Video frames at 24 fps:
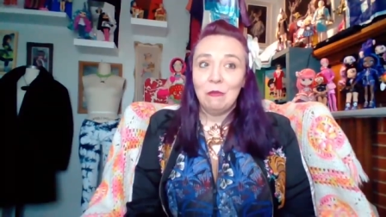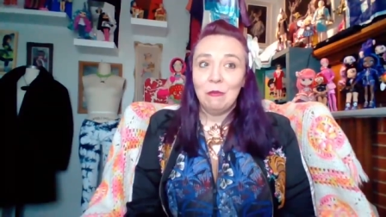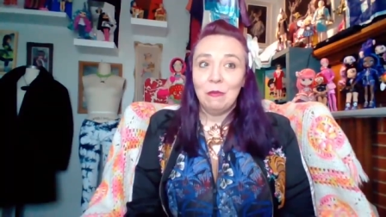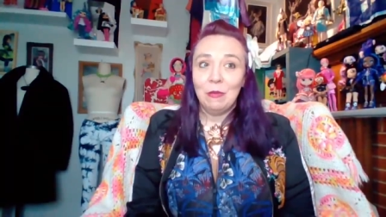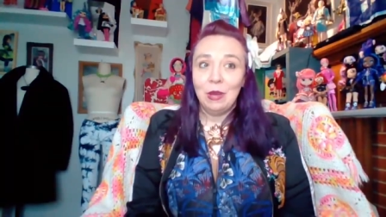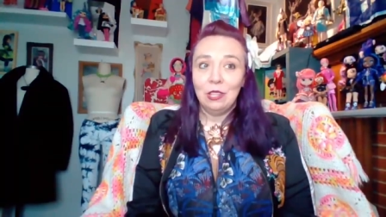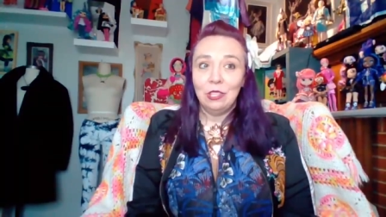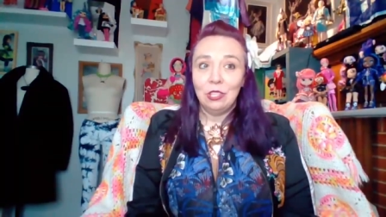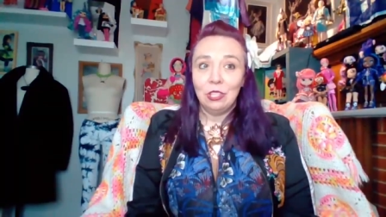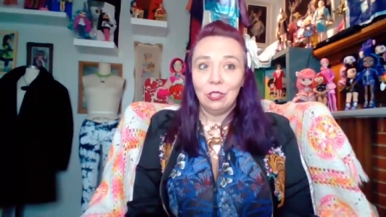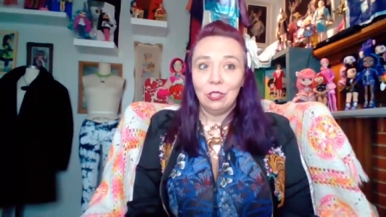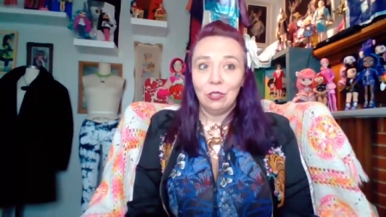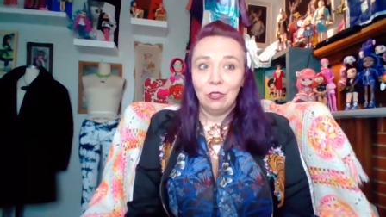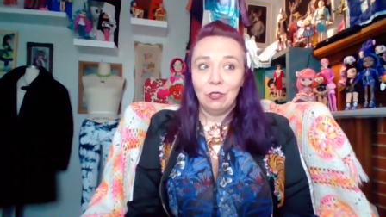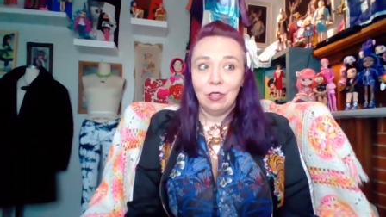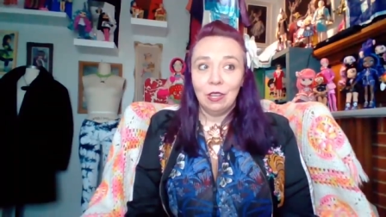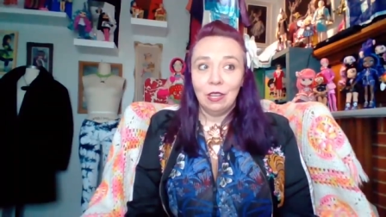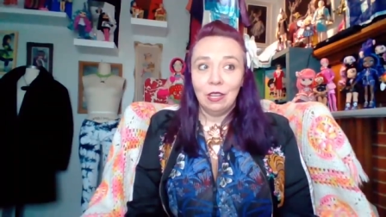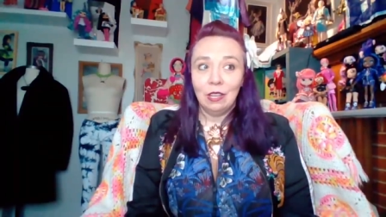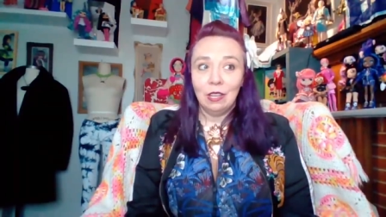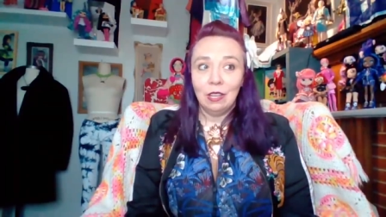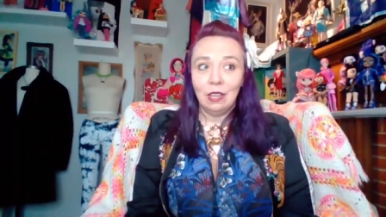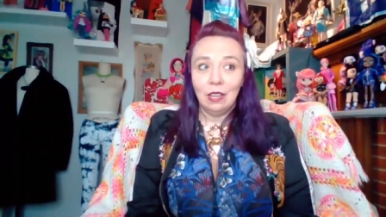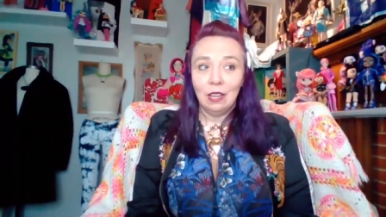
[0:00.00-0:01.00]
My
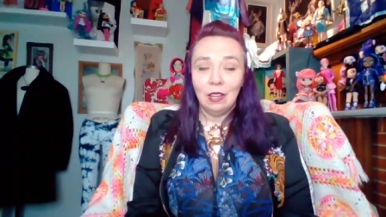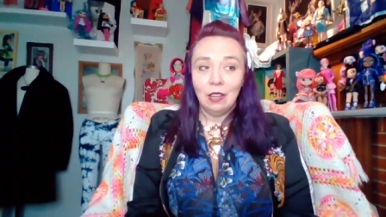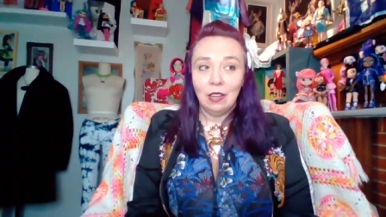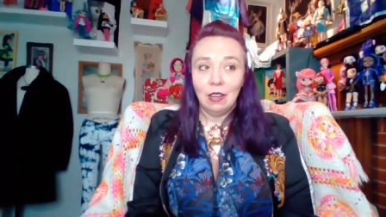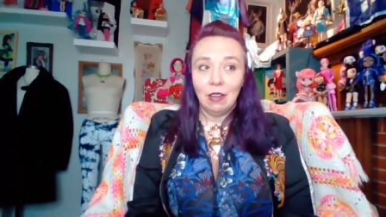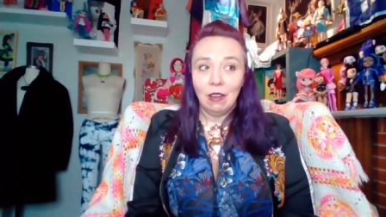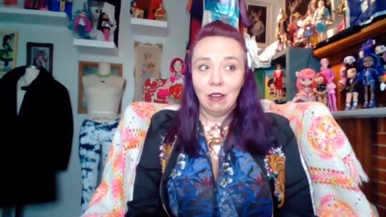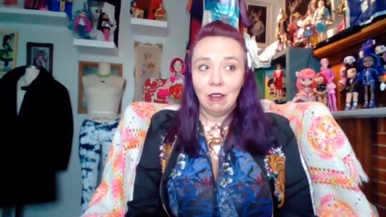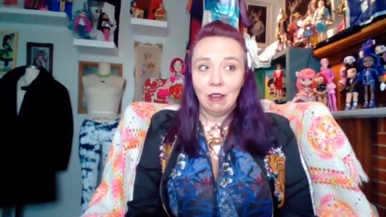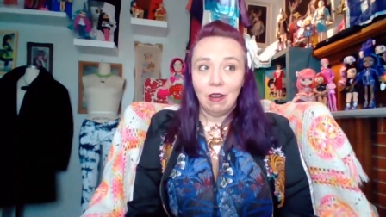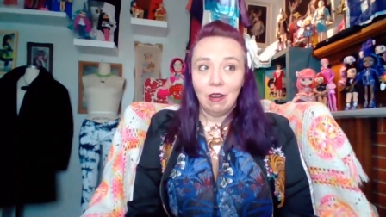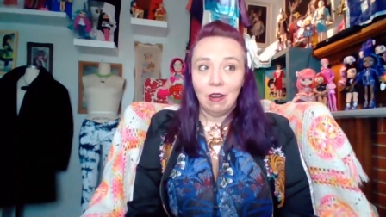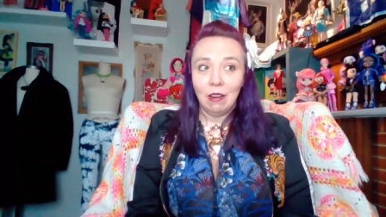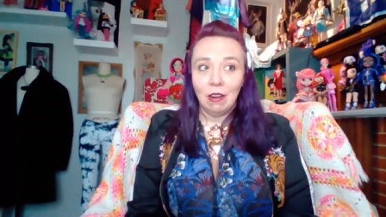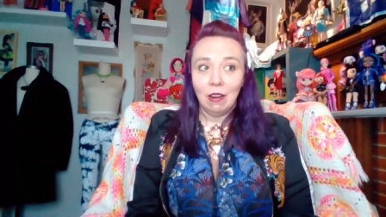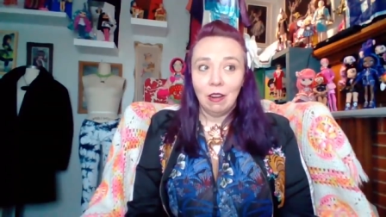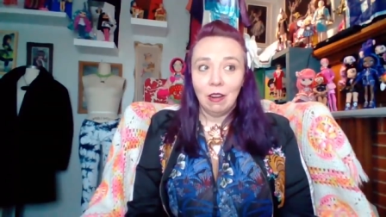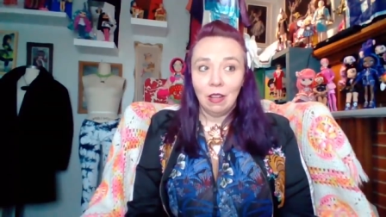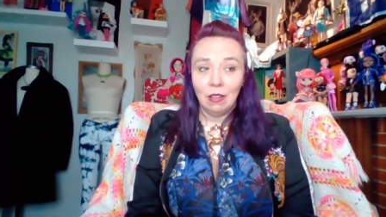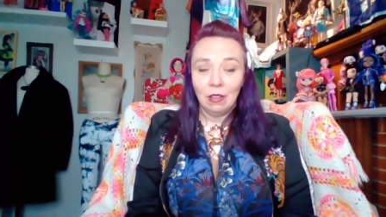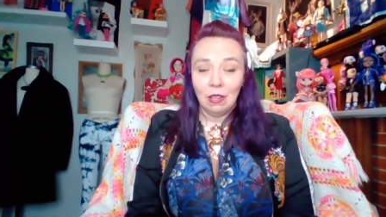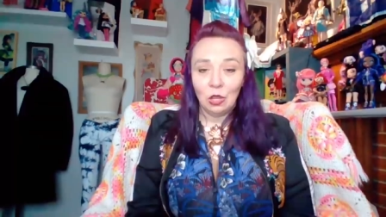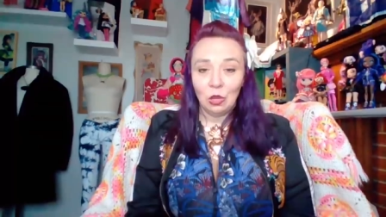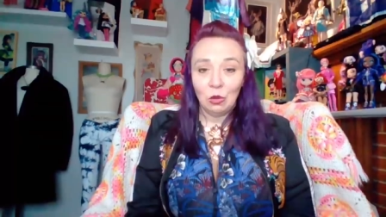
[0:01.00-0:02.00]
children
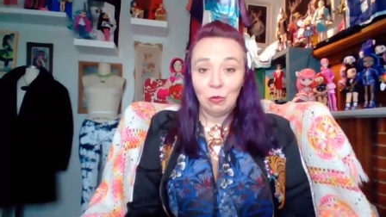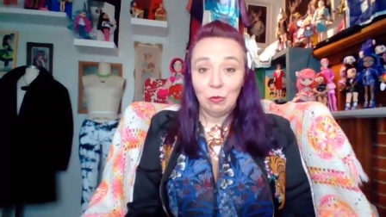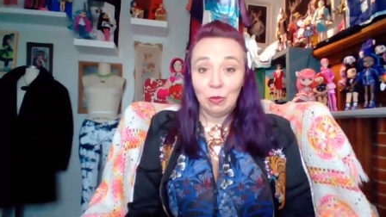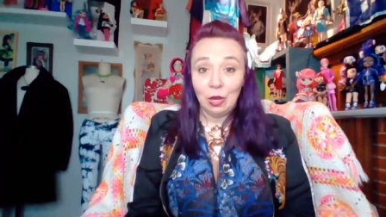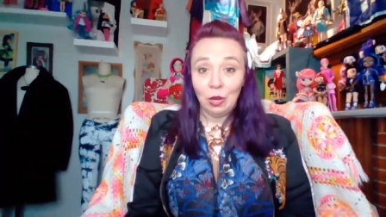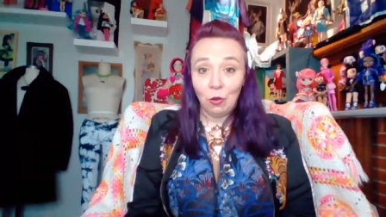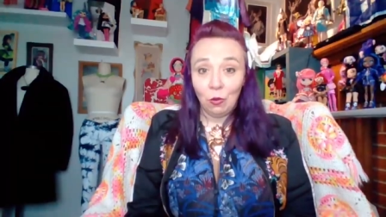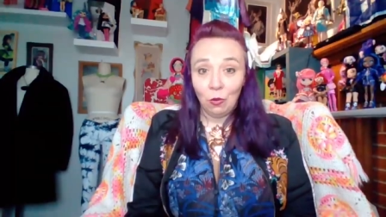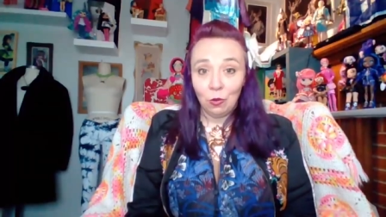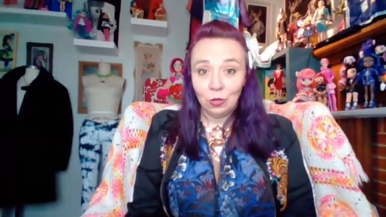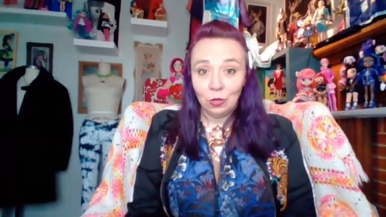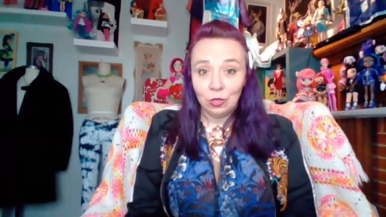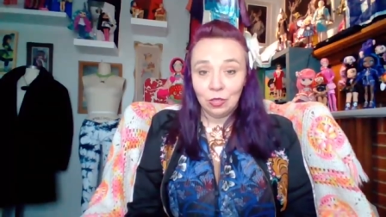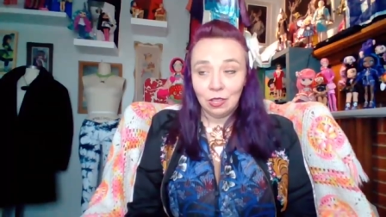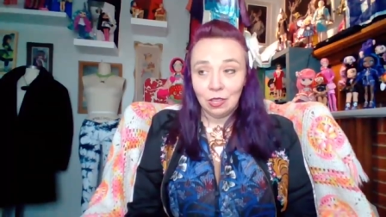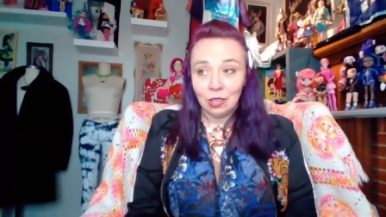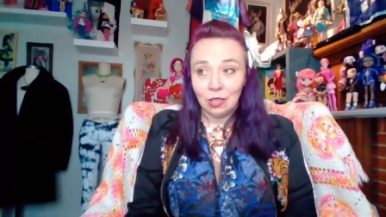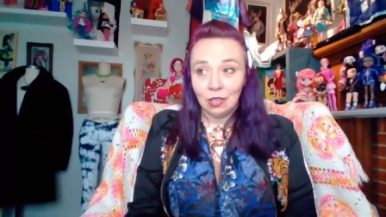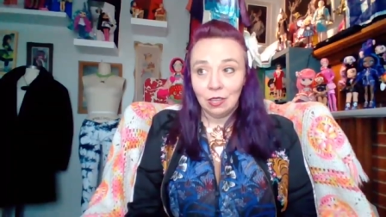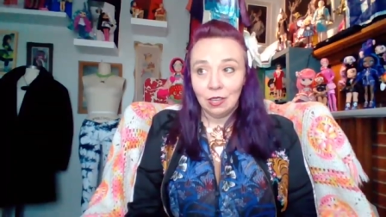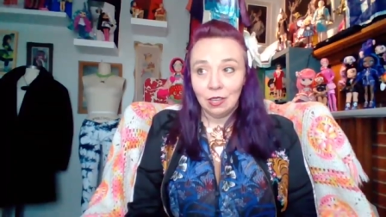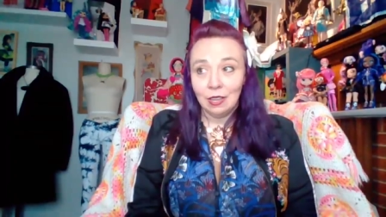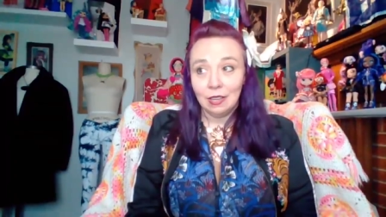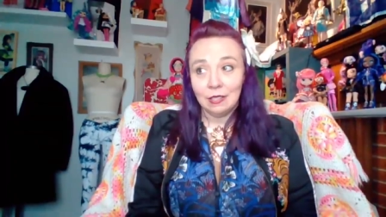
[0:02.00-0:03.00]
are a little bit
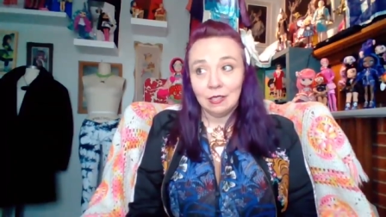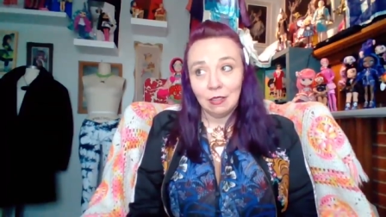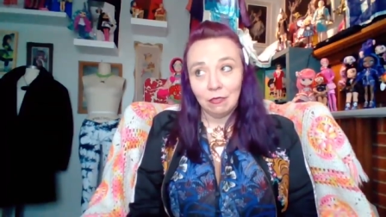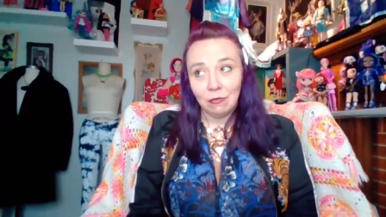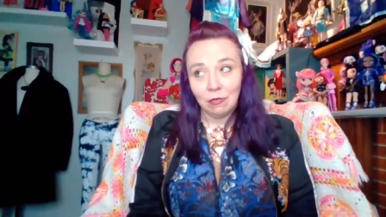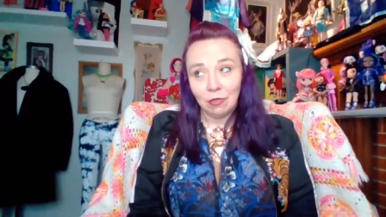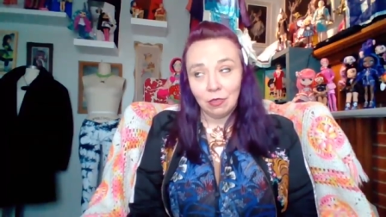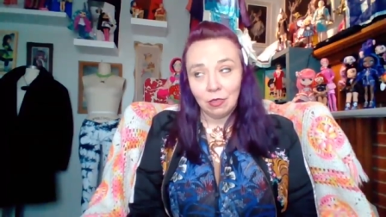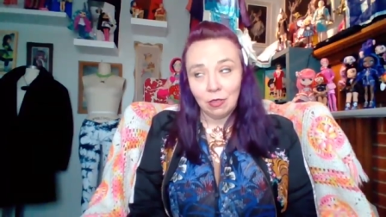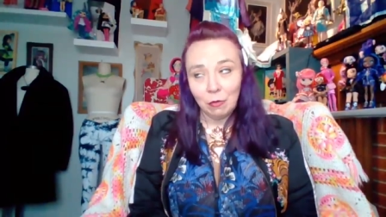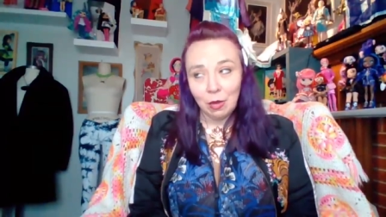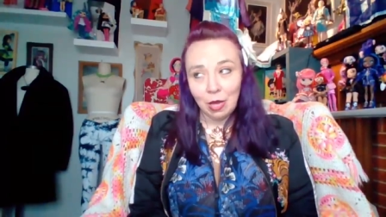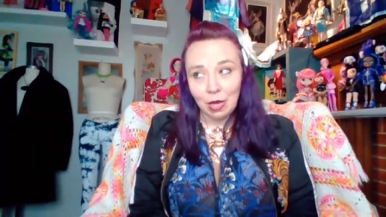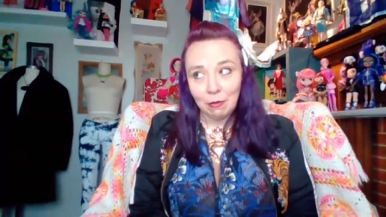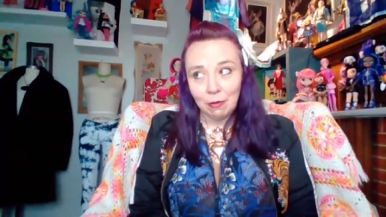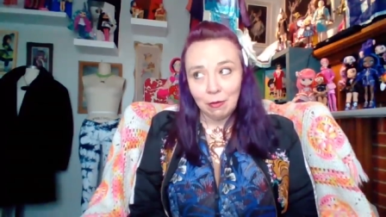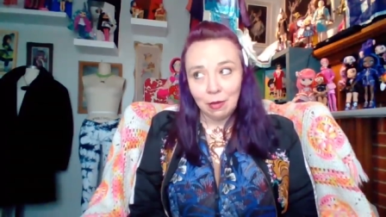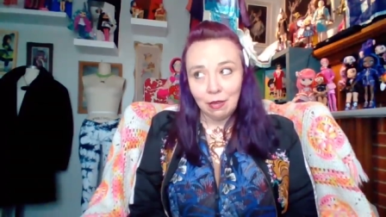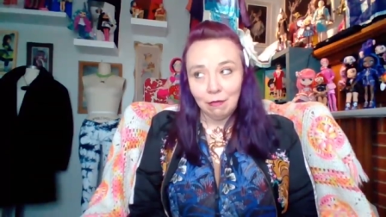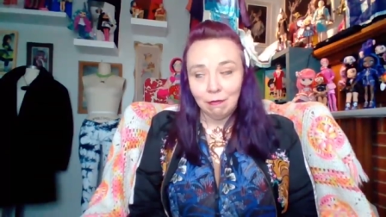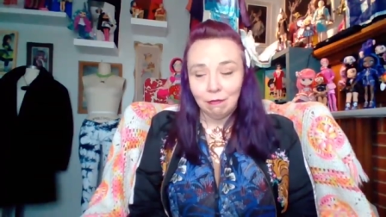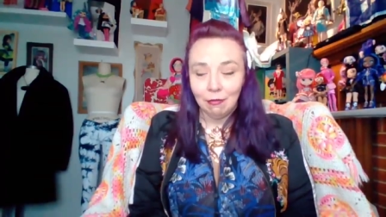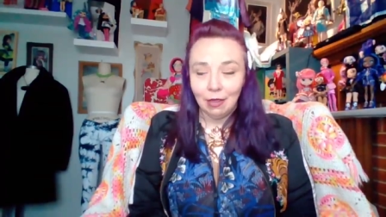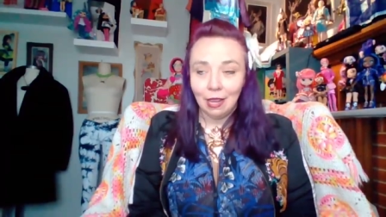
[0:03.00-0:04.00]
older, except for the
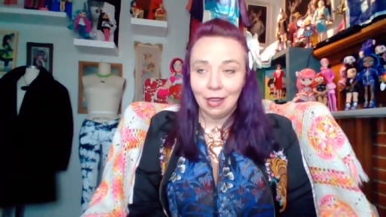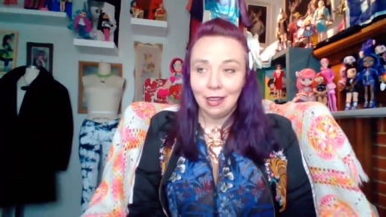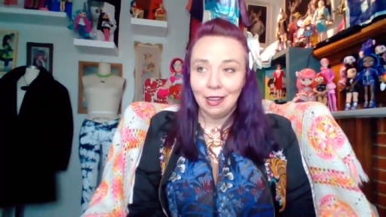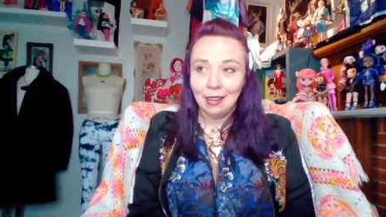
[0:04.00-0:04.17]
baby,